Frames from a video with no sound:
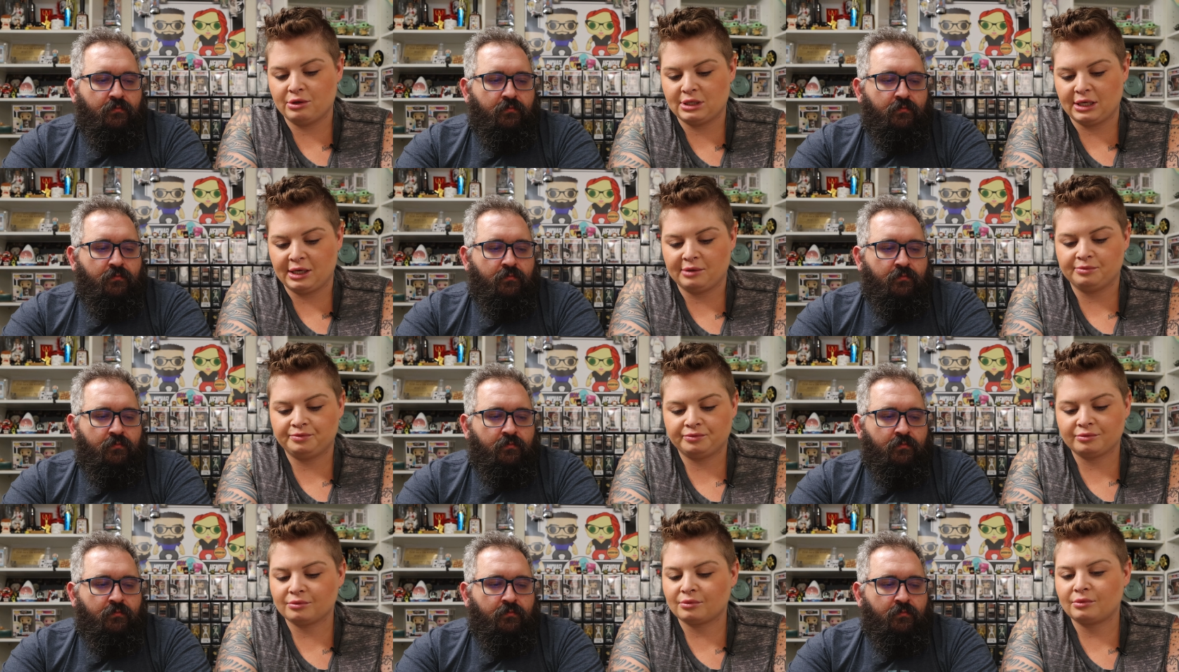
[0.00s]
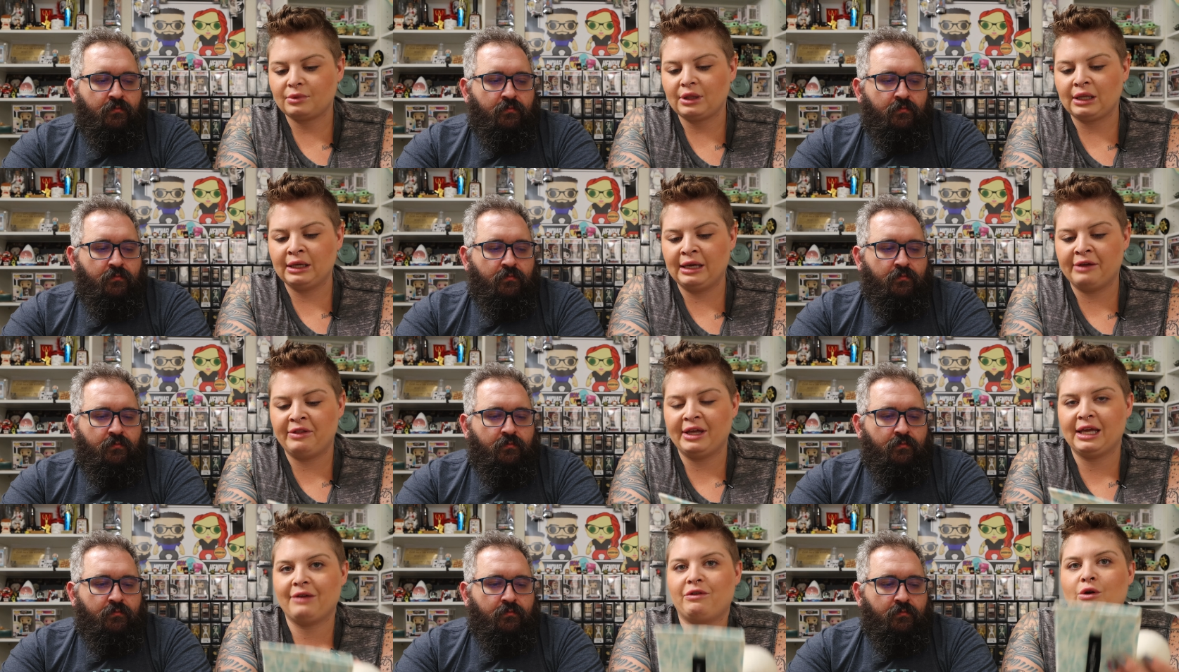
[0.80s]
Speaker 1: using
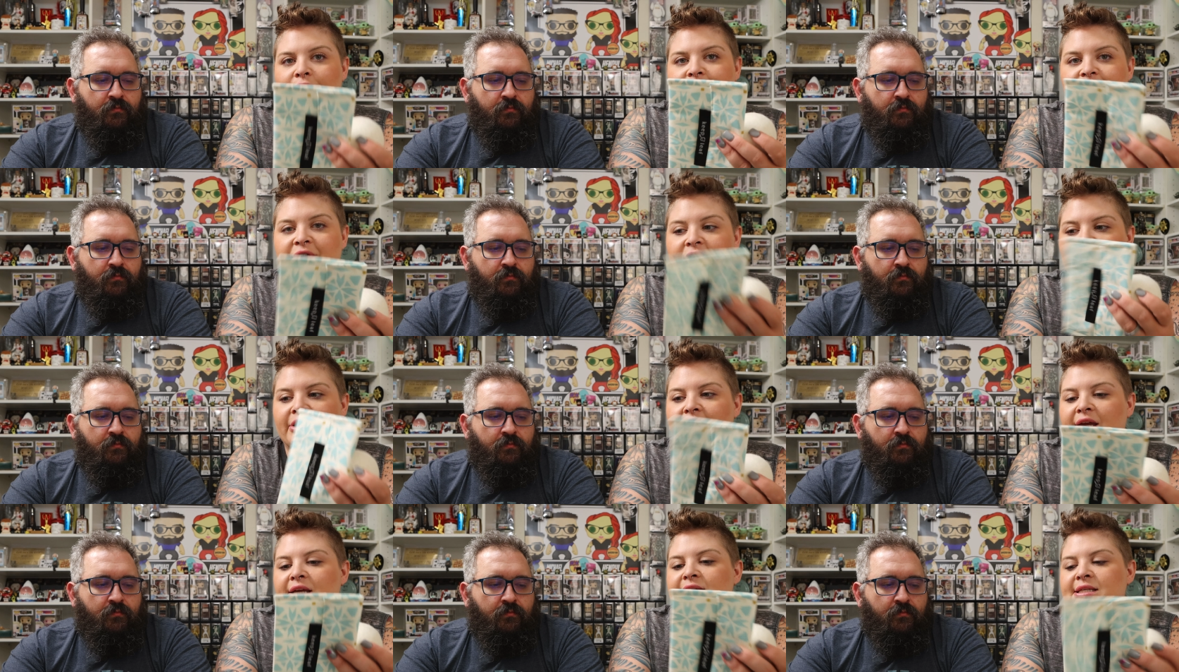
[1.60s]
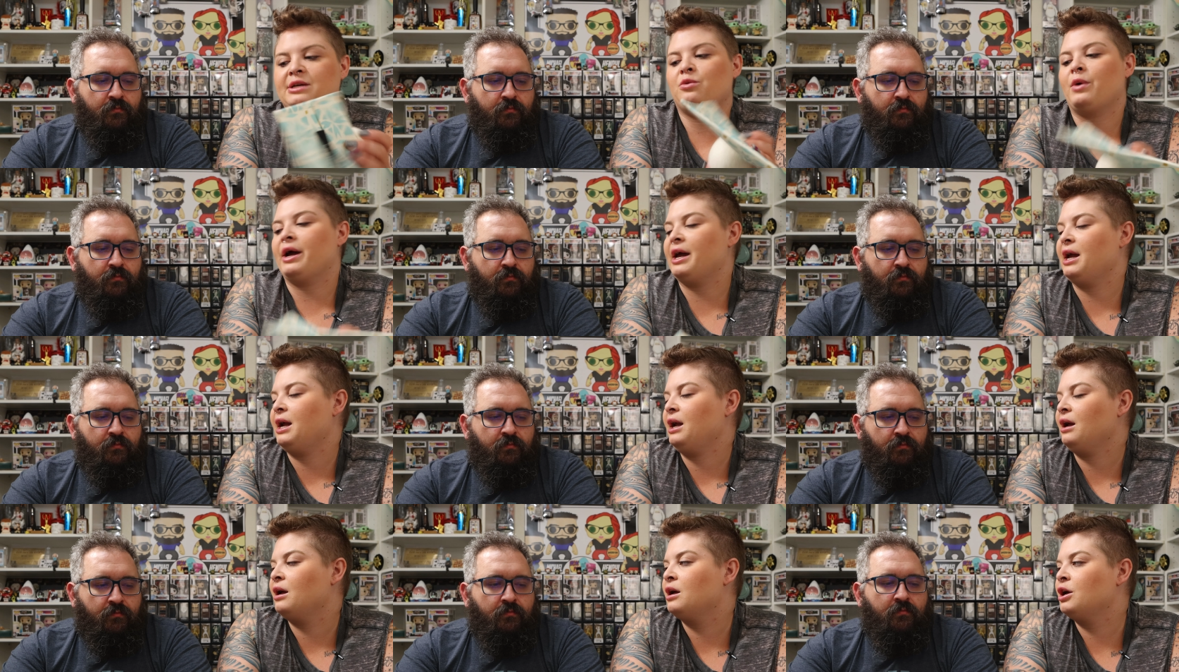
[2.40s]
and they give you a very easy
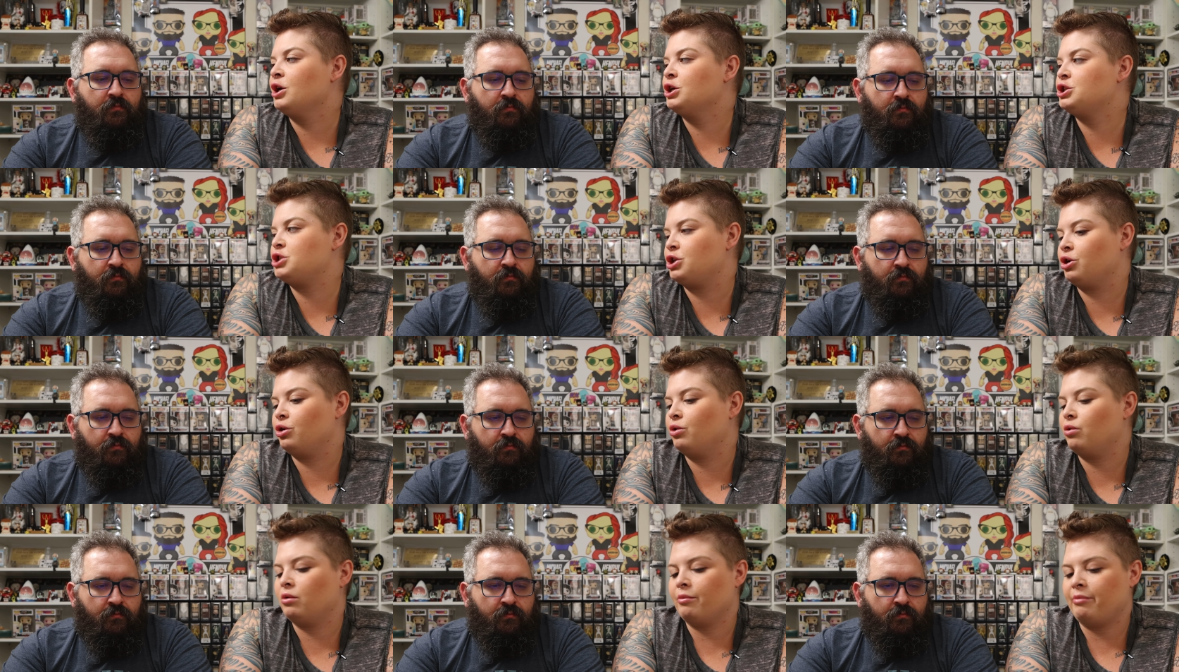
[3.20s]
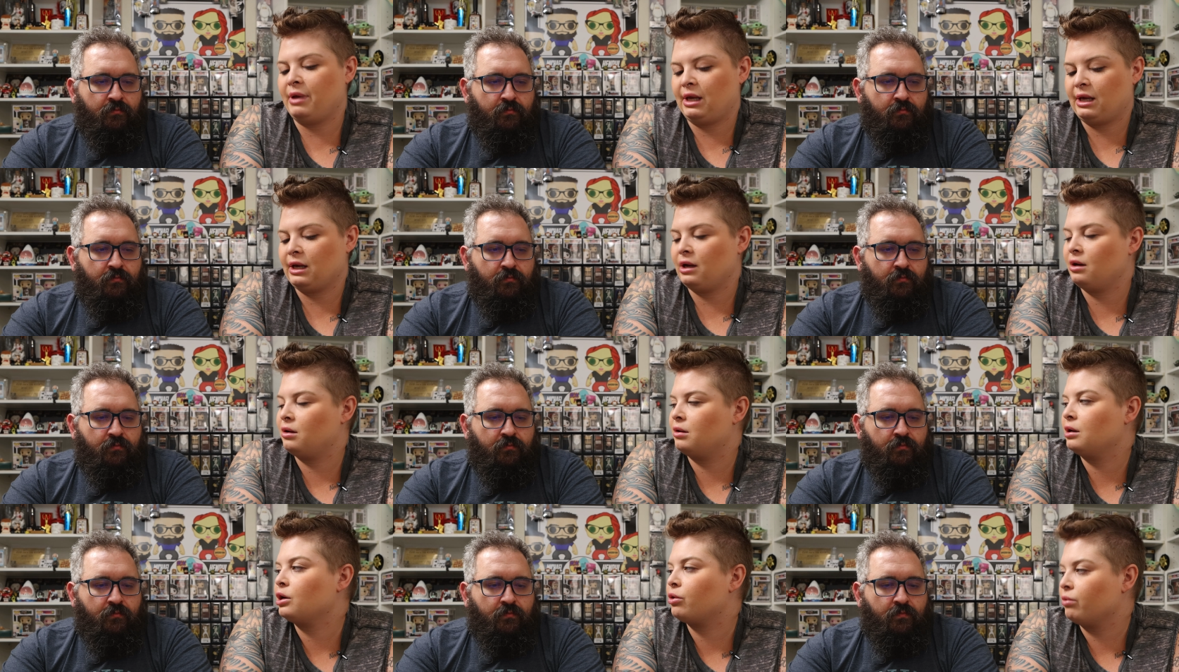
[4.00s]
way to make
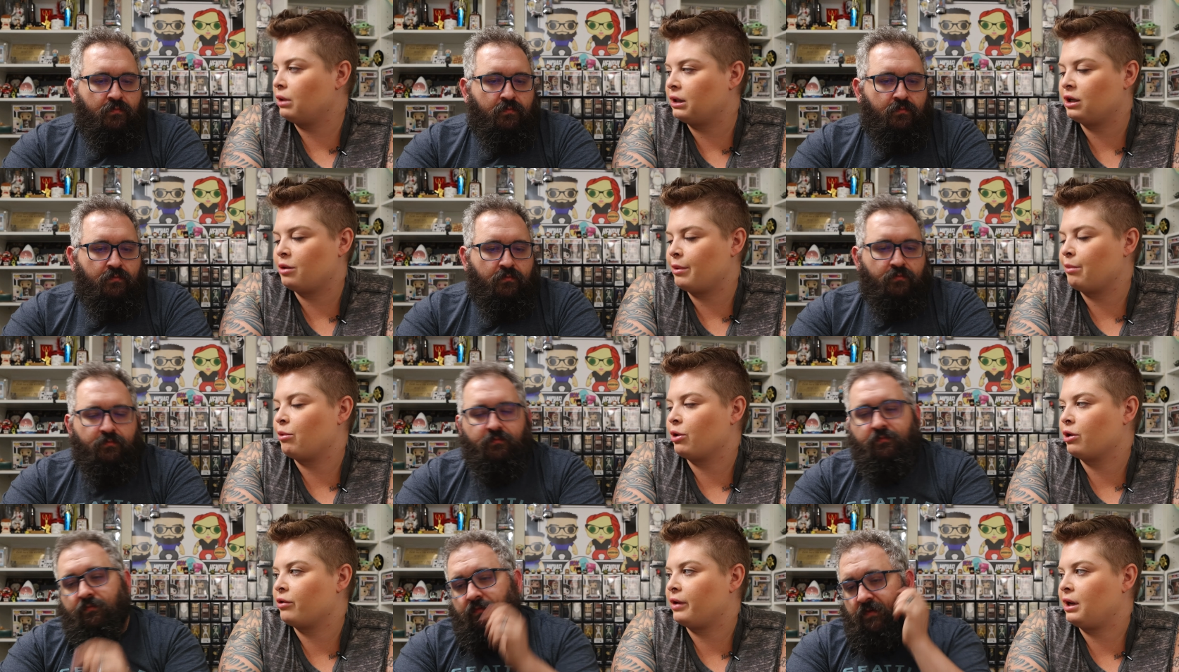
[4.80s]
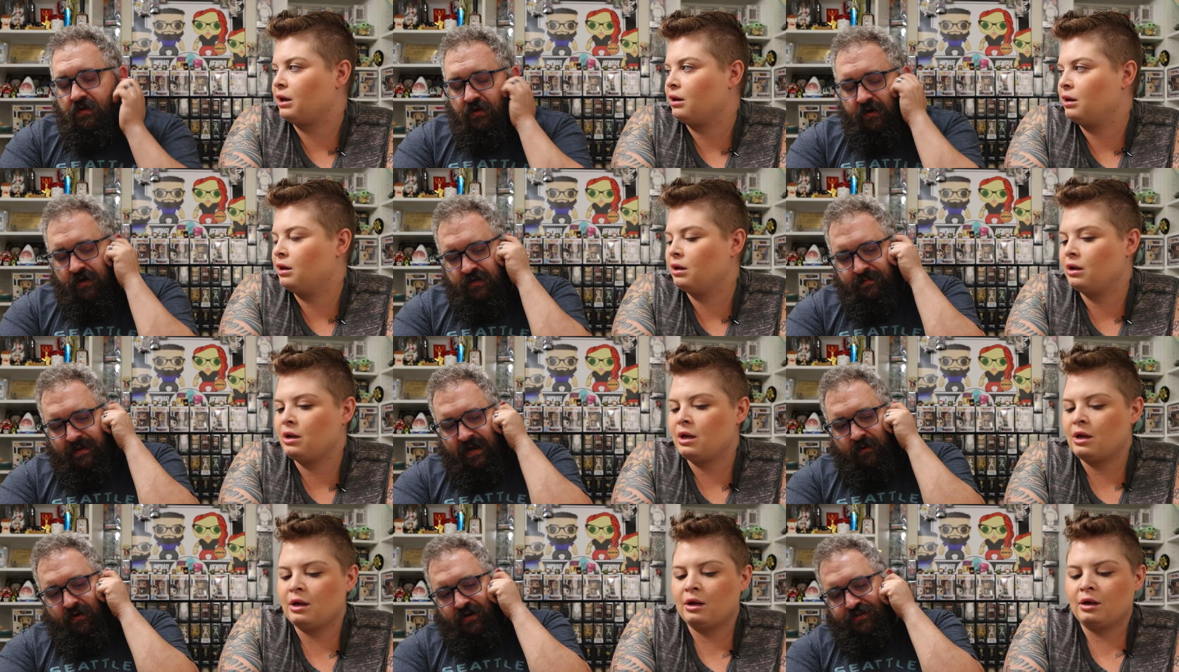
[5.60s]
it a little bit more green. So
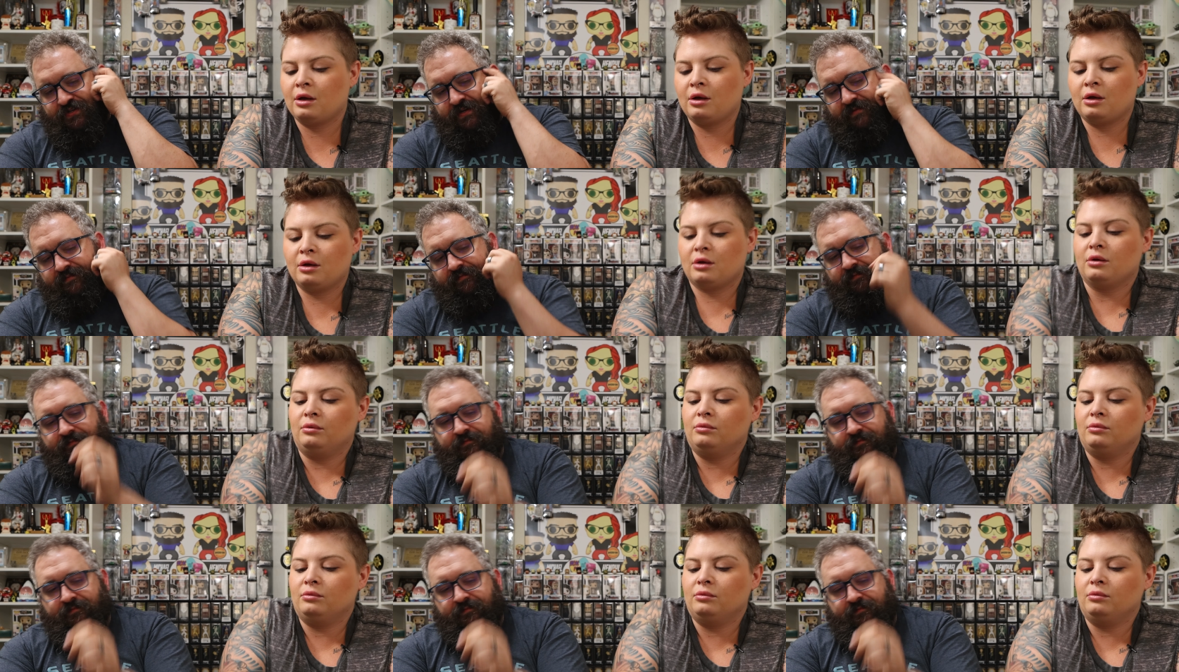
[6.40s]
Speaker 2: here's my question.